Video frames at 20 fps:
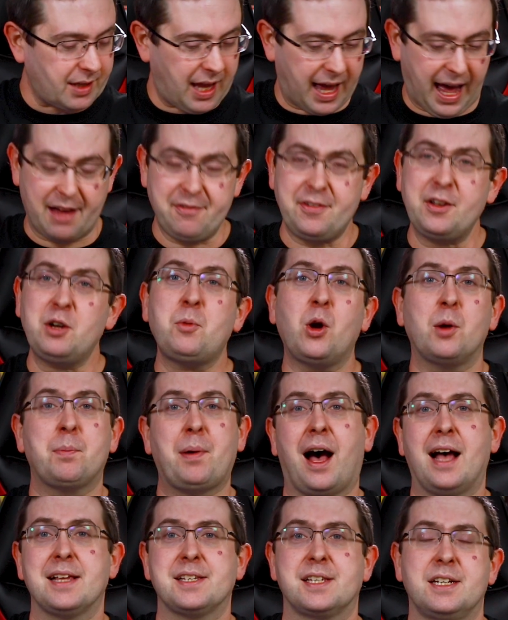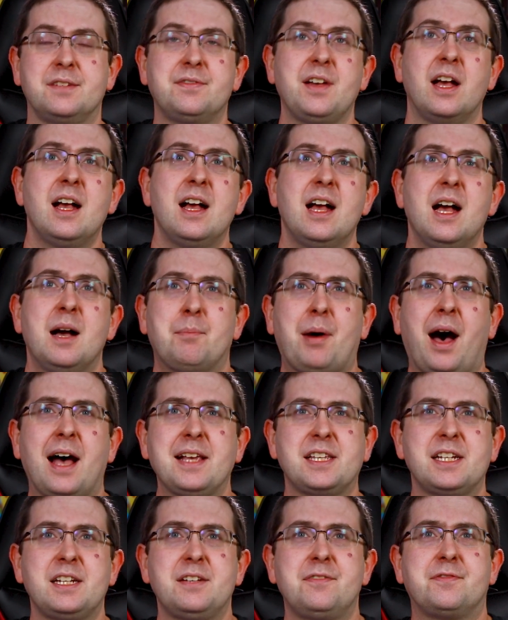I feel more positive.
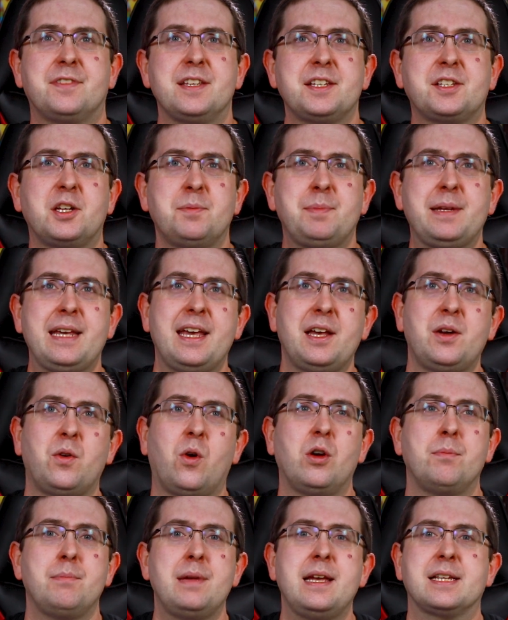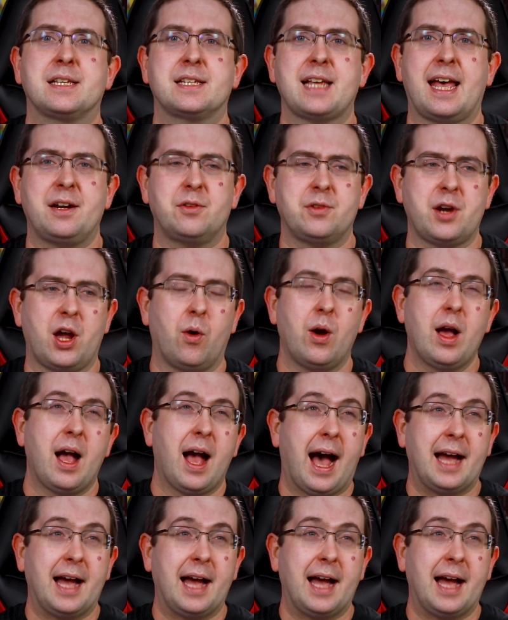Positive, this could be hit or miss. I don't know.